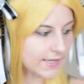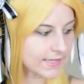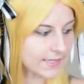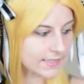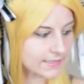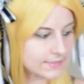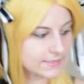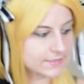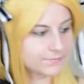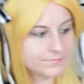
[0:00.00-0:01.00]
And
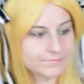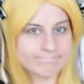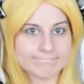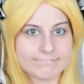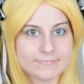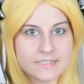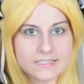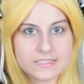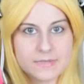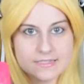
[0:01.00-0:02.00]
this
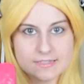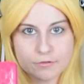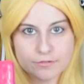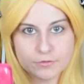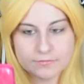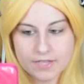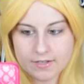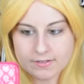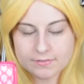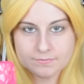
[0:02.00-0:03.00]
is my cell phone
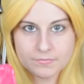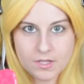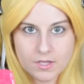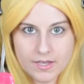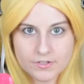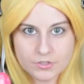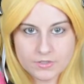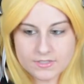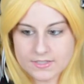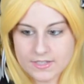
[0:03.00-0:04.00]
case. As you
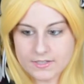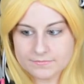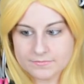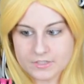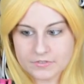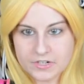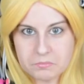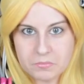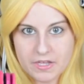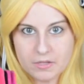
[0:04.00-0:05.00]
can see, it's very
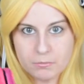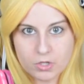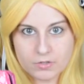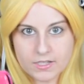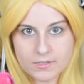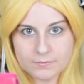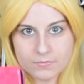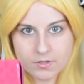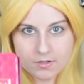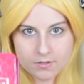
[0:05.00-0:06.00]
big, bulky.
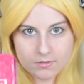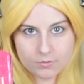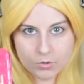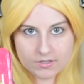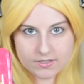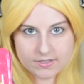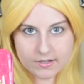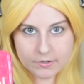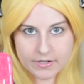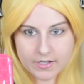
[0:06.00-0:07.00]
Of course, it's
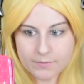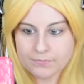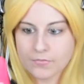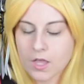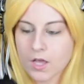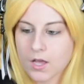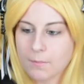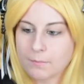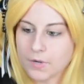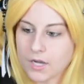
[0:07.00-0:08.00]
Hello Kitty.
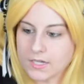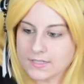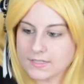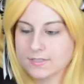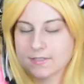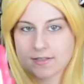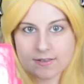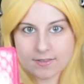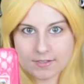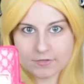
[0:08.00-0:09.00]
But
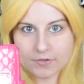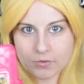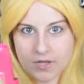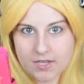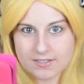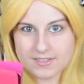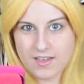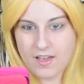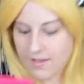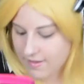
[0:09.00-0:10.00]
this phone case
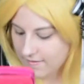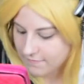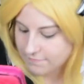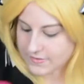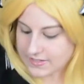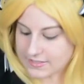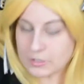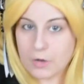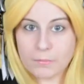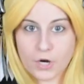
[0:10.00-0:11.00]
fits
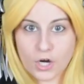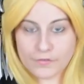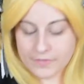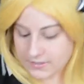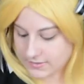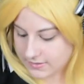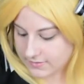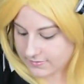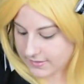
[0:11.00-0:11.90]
perfectly.